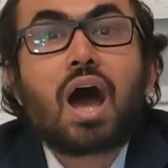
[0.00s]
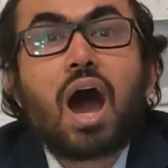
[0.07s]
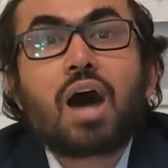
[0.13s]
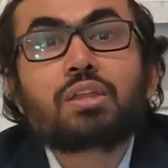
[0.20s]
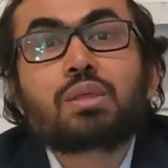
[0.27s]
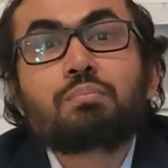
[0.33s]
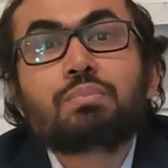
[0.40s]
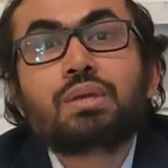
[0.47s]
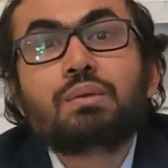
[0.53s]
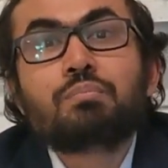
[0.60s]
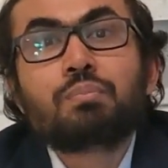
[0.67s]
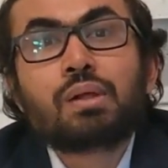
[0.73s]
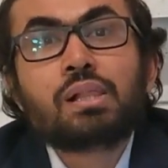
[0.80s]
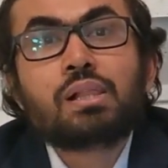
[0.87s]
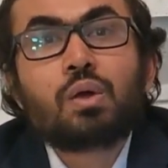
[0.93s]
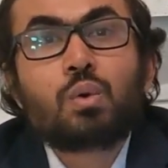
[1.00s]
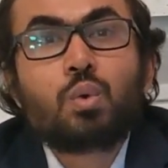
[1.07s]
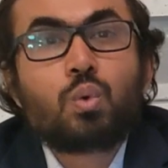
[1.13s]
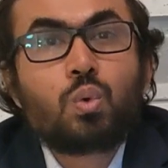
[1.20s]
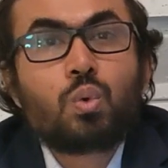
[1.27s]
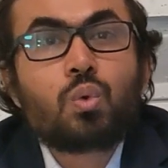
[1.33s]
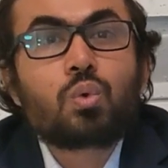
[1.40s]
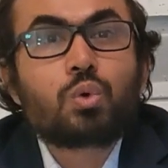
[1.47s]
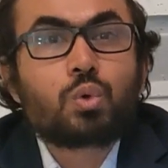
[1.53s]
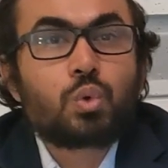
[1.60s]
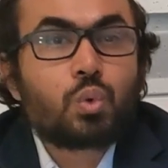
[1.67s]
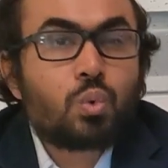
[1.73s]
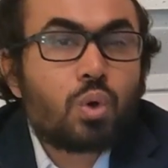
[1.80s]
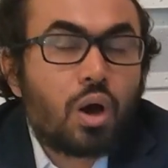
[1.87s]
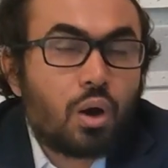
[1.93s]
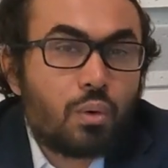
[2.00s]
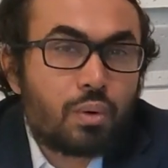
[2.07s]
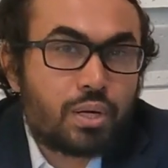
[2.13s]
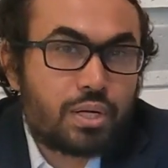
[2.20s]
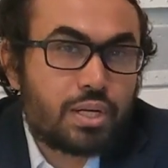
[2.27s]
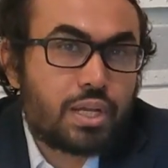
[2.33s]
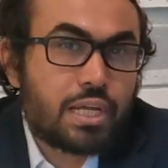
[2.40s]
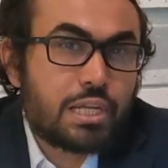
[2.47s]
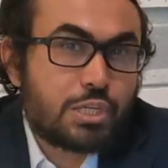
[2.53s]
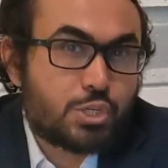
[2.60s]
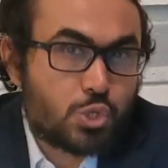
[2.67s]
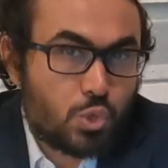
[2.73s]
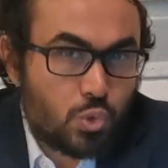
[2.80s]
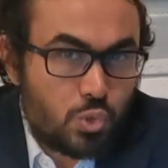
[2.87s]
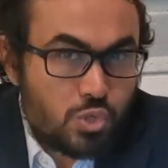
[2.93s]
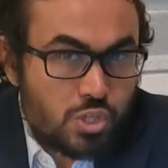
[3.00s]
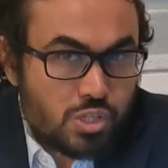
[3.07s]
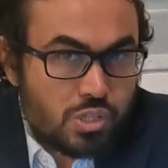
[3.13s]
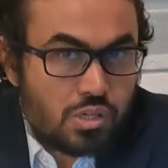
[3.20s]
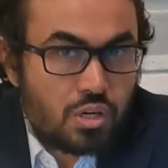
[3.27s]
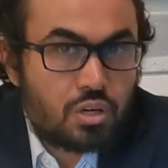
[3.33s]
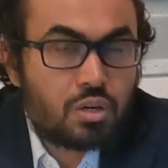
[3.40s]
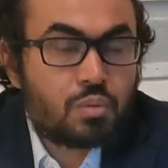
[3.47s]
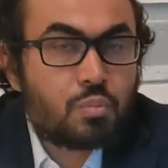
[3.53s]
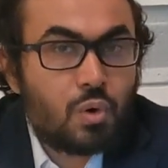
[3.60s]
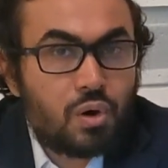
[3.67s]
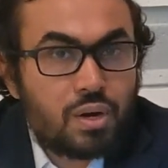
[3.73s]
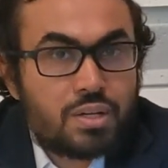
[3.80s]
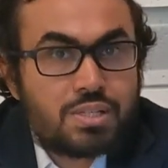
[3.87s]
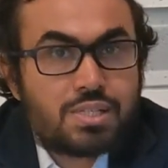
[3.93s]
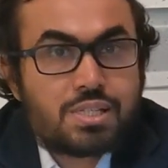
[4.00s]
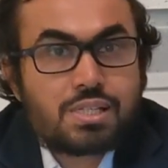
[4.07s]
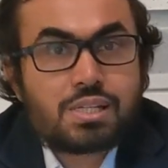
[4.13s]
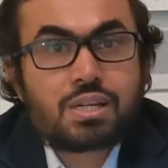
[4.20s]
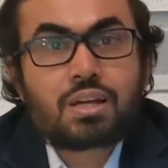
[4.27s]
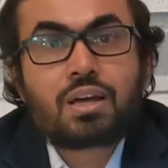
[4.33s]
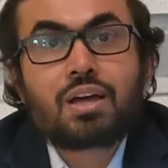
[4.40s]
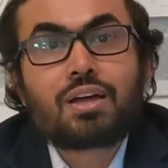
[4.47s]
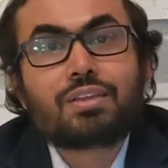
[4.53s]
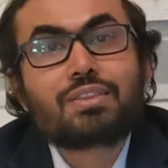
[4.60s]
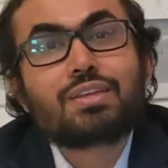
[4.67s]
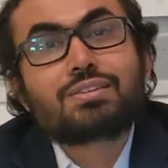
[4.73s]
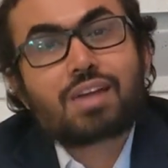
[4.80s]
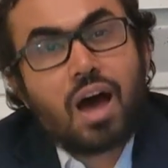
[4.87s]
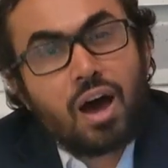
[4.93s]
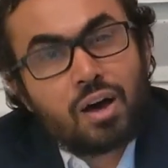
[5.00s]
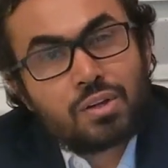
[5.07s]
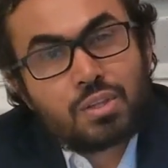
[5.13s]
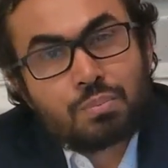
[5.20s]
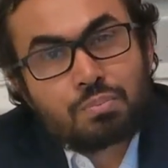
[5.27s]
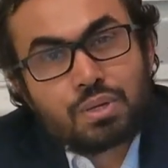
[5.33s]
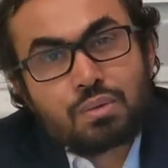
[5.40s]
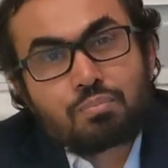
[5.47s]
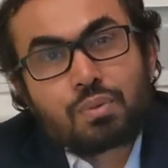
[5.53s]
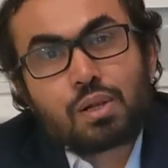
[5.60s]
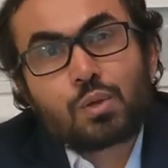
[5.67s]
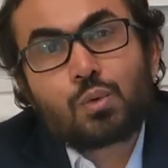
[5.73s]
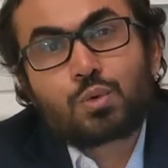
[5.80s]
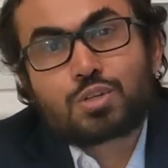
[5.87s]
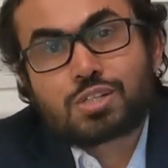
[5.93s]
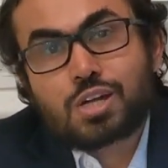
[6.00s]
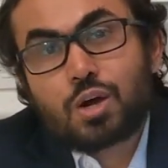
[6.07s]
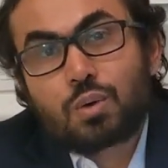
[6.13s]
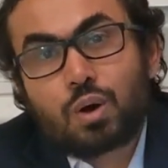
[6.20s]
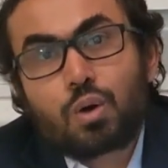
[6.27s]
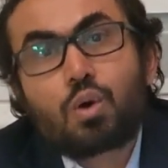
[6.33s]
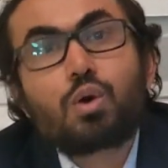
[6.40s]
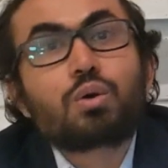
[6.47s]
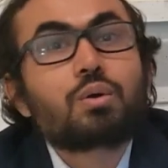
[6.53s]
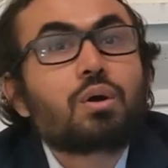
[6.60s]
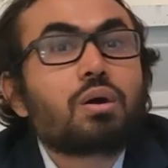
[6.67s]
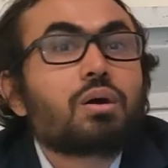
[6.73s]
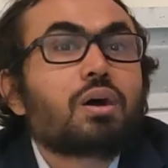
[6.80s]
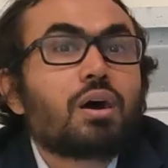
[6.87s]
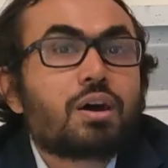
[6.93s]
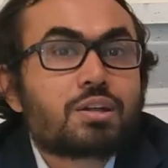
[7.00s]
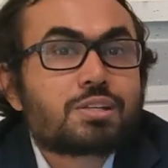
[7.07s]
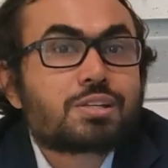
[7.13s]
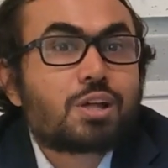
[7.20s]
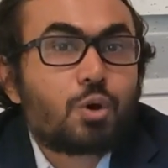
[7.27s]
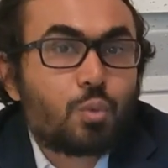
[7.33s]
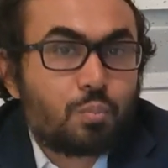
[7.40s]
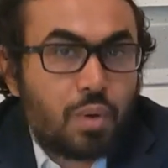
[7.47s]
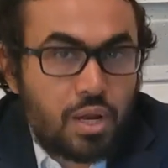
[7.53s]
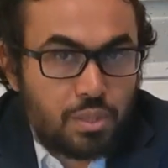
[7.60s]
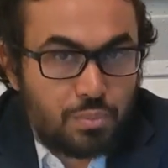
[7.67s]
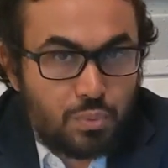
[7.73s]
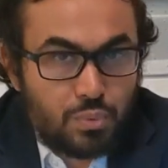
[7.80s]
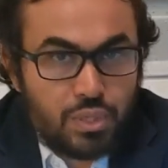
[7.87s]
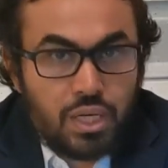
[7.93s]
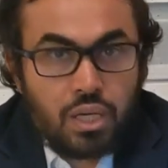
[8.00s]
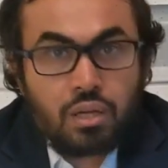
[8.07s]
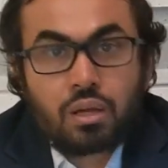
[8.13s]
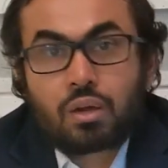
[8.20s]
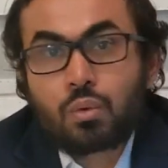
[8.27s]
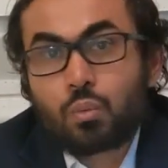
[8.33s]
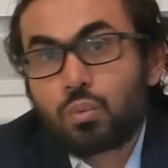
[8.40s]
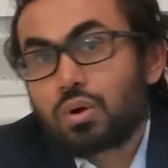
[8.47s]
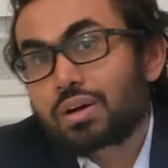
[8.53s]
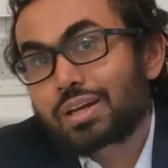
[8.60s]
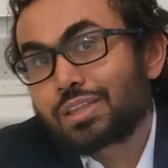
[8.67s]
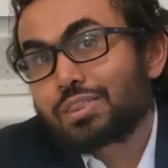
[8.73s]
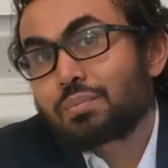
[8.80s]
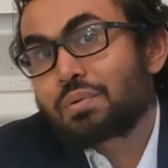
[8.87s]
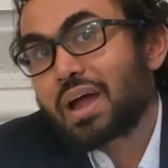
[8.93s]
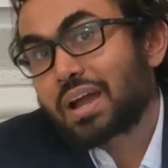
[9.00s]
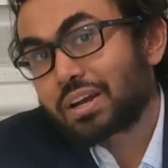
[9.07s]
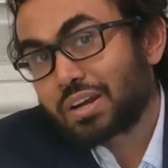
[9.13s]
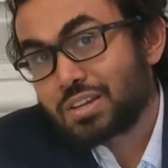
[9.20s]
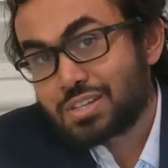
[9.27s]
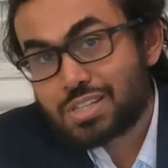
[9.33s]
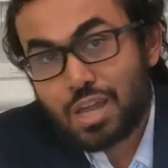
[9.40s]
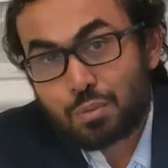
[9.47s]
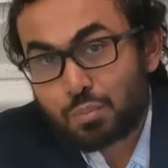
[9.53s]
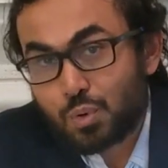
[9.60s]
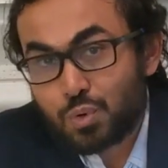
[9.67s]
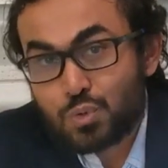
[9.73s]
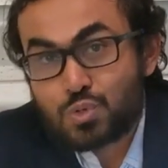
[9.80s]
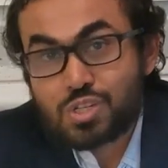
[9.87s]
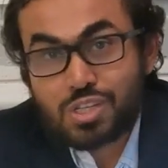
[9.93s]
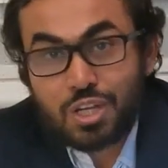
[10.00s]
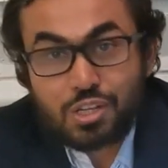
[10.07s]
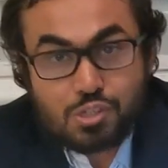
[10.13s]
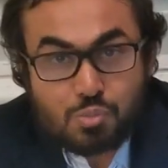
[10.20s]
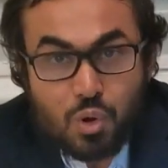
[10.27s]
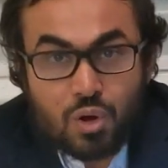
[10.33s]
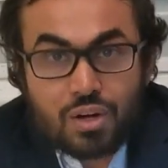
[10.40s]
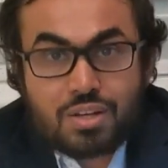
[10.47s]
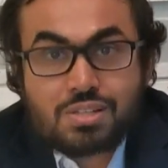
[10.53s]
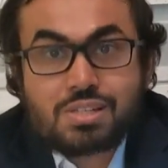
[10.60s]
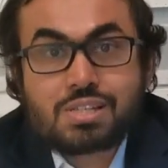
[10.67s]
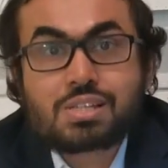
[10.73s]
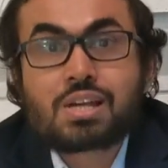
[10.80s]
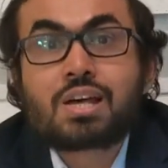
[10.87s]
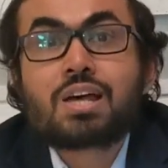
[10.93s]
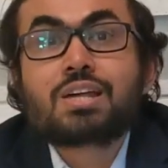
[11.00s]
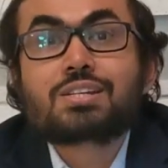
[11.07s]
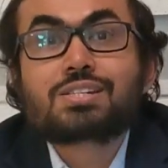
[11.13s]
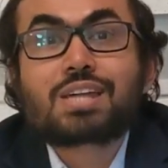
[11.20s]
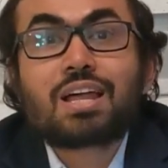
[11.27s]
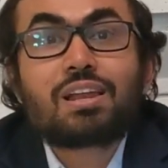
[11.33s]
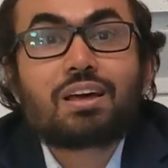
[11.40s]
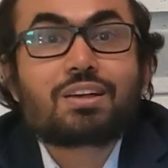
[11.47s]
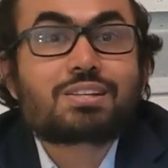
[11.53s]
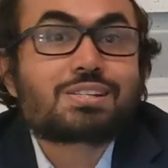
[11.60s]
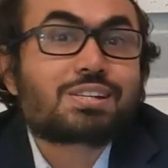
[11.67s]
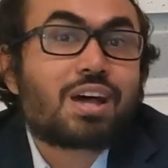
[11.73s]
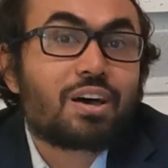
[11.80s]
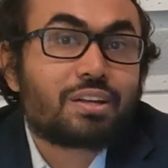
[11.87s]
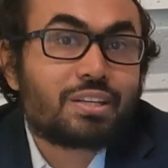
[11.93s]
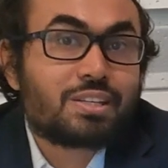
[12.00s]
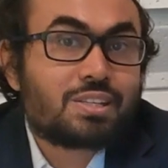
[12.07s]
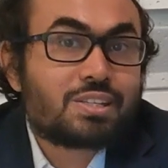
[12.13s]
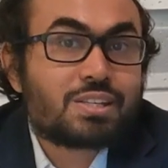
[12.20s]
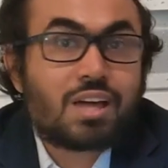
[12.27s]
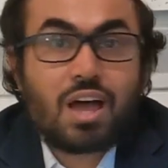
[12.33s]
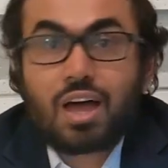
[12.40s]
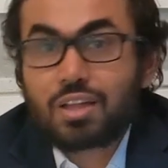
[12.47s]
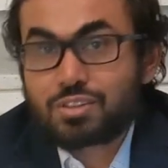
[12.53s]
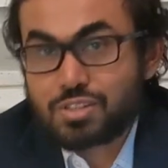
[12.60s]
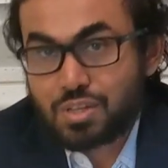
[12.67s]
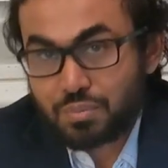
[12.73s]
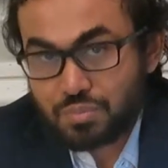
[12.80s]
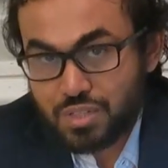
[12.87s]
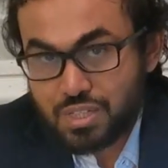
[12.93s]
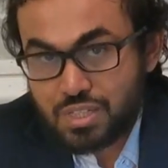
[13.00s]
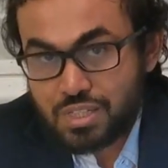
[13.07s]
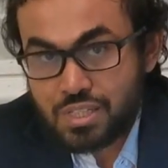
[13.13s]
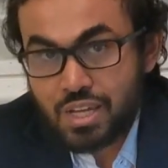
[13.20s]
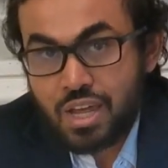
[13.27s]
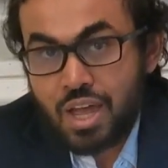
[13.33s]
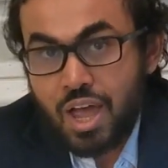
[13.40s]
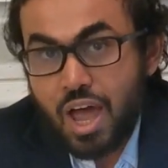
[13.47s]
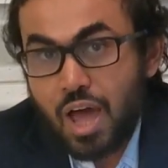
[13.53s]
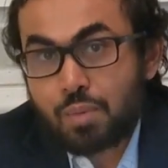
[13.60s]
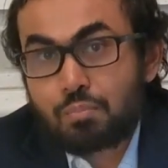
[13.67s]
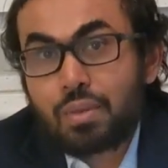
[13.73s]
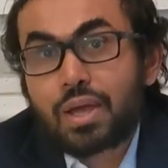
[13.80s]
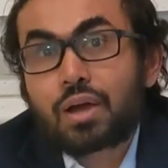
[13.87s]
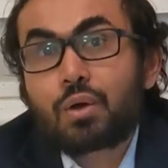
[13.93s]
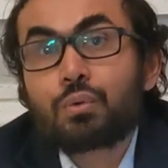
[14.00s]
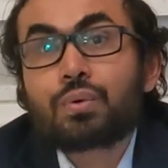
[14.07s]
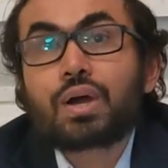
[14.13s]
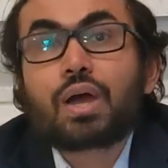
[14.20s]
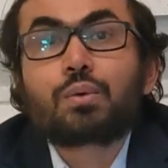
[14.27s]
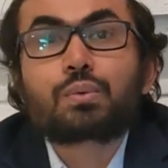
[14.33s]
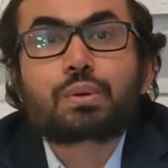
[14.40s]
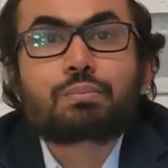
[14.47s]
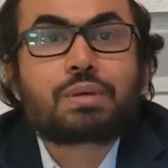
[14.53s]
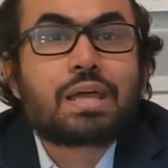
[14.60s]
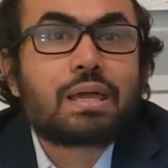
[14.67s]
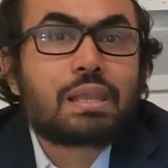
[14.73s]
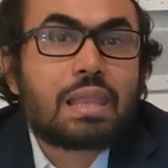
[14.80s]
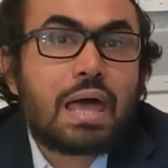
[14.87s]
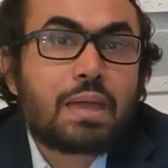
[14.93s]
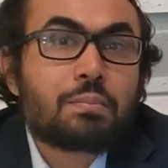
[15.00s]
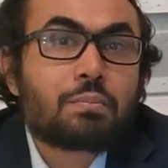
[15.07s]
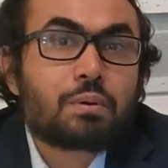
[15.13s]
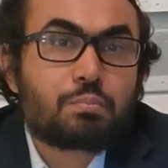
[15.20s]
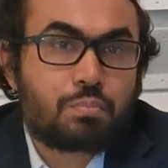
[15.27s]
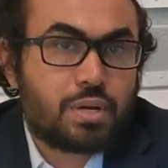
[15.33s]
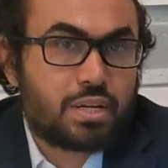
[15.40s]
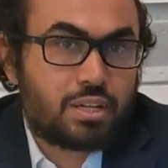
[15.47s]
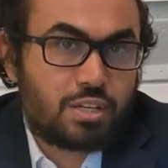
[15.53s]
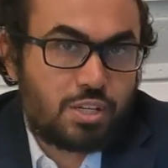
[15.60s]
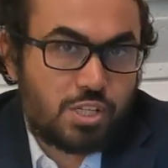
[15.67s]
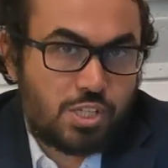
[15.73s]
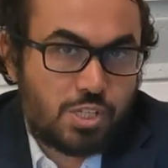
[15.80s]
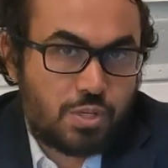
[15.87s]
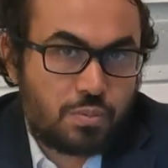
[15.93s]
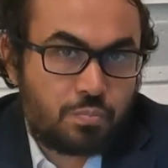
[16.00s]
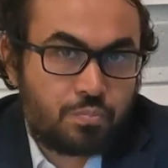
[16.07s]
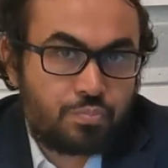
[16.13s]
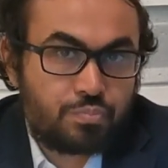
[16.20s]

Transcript: are the people who do our daily chores for us. These are the people who serve us our pani puri, work in the factories that produce things for us, sell us saris and sabzis, and make our everyday life a bit easier.